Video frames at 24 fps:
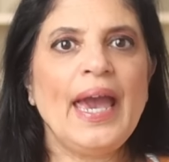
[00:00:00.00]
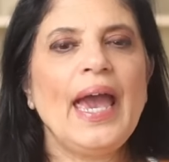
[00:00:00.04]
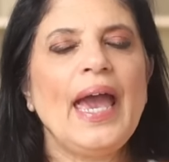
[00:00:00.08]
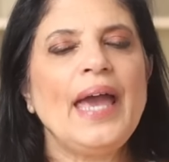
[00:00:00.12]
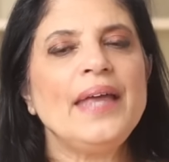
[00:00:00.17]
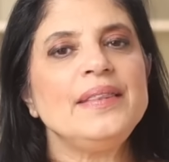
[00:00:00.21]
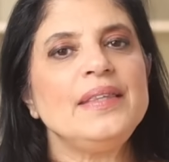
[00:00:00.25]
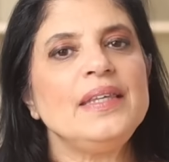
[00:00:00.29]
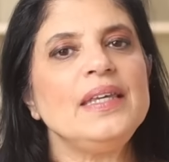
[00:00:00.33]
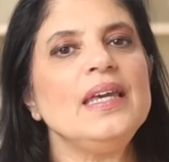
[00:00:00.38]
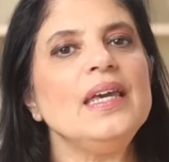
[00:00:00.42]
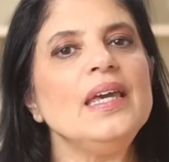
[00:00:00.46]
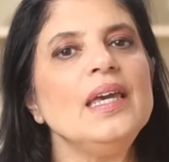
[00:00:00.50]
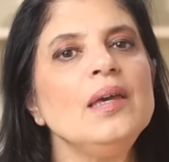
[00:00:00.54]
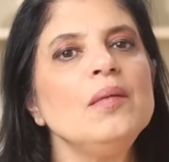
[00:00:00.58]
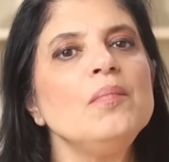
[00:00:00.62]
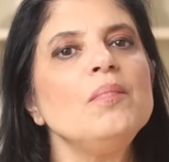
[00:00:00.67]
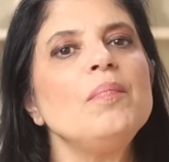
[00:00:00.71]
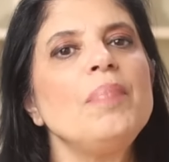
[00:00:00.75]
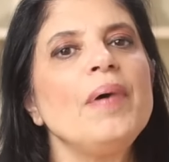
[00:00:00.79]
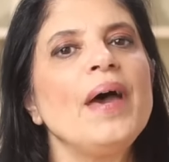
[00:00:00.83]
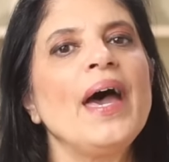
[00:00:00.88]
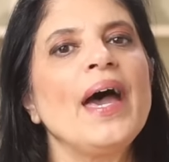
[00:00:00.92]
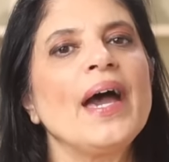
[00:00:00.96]
And the
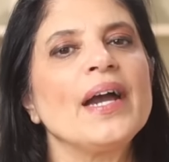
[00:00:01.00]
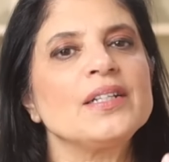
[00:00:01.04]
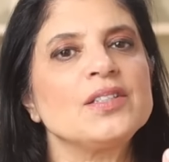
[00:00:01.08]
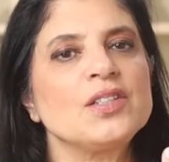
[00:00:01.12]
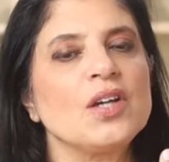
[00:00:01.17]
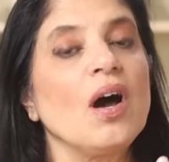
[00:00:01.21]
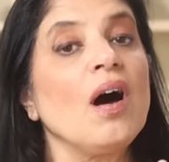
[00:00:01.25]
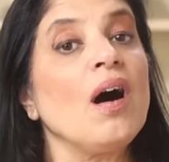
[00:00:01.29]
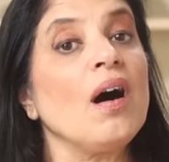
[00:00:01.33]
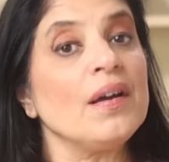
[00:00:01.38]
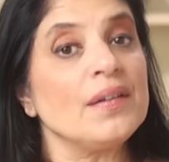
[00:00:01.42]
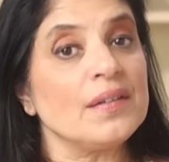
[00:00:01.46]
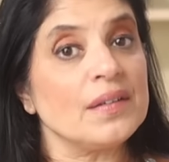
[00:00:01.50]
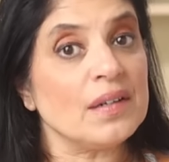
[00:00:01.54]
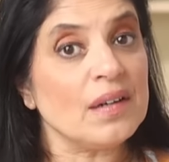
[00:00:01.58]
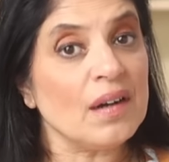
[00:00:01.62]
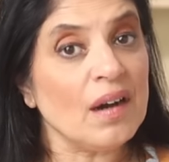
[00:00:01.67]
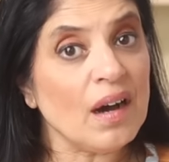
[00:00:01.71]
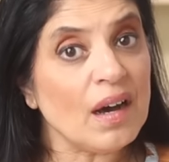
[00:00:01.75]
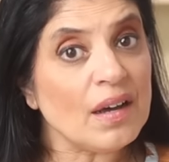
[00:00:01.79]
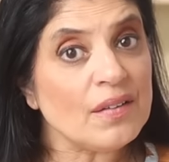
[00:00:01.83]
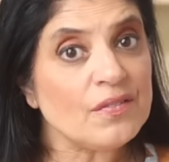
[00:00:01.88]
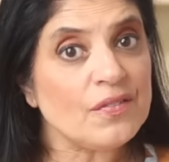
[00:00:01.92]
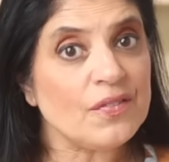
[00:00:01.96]
impact on
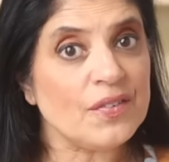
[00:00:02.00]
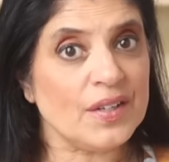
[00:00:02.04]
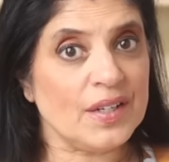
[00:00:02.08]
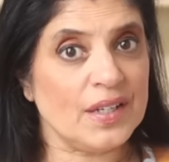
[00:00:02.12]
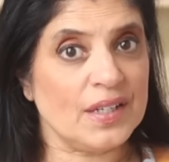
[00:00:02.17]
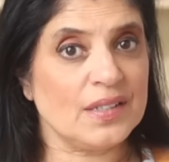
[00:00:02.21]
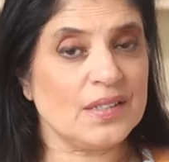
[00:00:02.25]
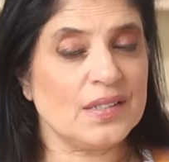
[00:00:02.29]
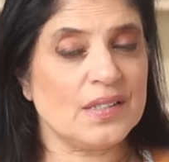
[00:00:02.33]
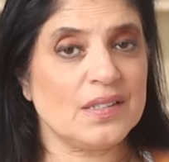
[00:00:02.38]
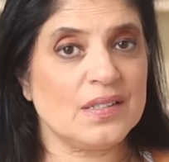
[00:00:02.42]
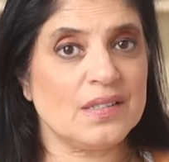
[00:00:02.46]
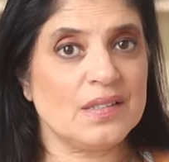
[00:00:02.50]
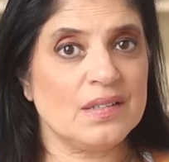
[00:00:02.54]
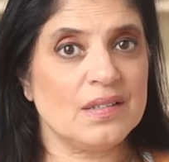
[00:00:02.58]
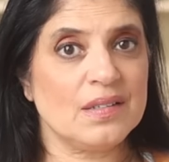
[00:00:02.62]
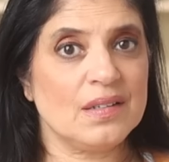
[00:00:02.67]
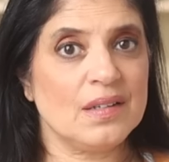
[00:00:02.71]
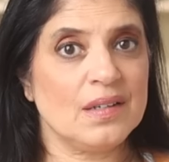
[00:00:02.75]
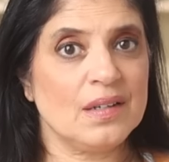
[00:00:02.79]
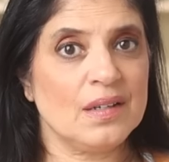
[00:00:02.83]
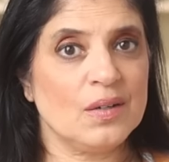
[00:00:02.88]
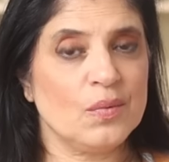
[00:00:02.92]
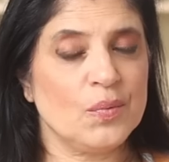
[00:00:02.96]
confidence
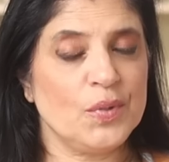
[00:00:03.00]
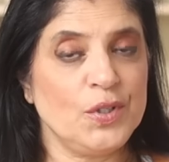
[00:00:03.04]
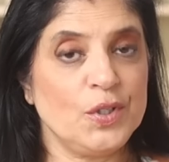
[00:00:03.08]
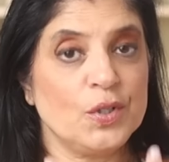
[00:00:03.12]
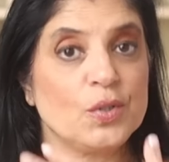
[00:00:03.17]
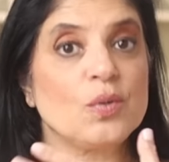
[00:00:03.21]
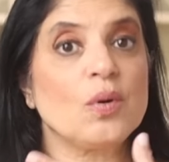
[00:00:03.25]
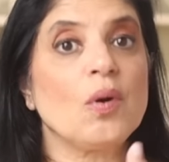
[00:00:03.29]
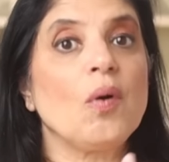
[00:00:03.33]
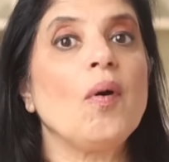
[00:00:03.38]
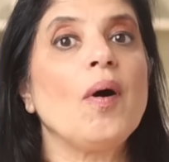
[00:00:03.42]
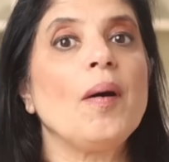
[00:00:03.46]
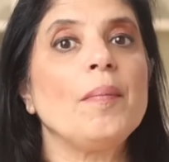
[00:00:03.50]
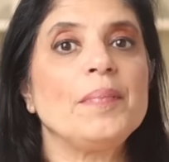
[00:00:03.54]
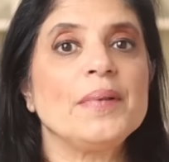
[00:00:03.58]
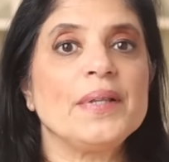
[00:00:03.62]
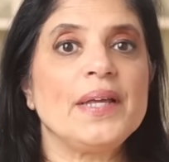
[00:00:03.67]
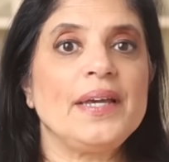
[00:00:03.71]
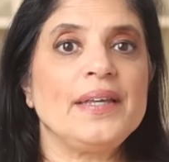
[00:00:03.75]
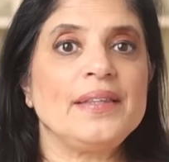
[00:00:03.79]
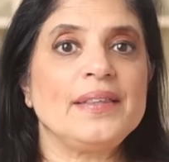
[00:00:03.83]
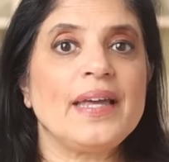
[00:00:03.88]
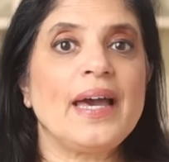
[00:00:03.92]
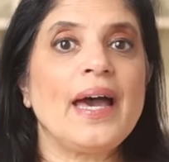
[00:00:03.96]
when you grow up
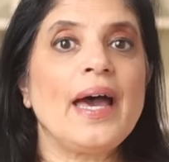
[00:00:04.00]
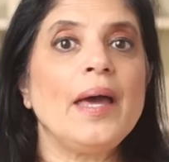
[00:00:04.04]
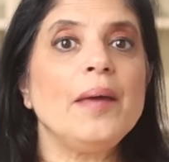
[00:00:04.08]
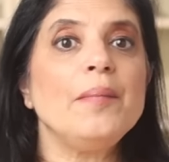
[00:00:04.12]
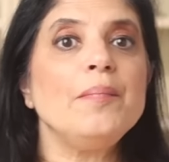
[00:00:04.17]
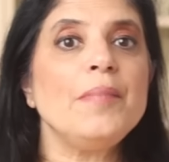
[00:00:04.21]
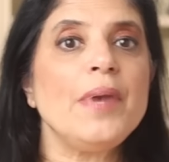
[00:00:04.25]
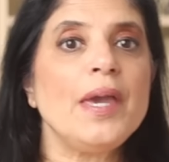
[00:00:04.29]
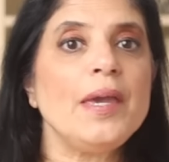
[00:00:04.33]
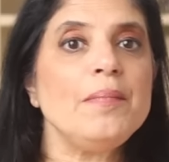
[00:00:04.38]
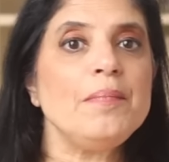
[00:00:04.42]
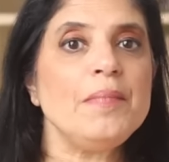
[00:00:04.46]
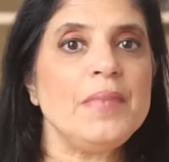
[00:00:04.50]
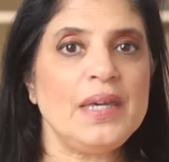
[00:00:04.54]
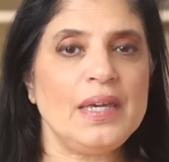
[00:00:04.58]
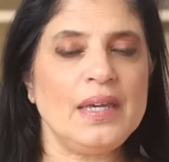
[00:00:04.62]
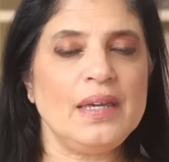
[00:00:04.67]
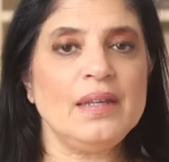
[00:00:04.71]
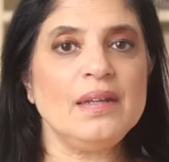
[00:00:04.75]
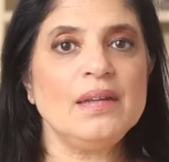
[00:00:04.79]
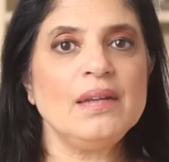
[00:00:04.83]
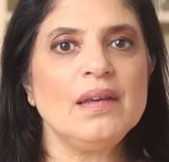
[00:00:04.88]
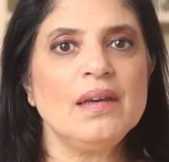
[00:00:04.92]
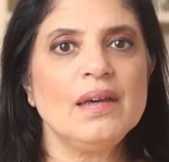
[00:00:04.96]
like that may
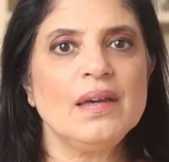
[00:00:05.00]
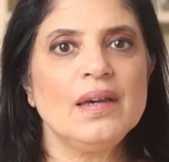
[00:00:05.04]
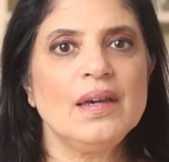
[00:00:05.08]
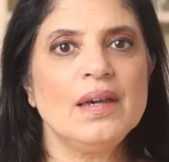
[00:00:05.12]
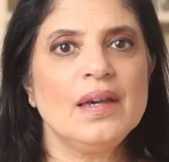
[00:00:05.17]
mean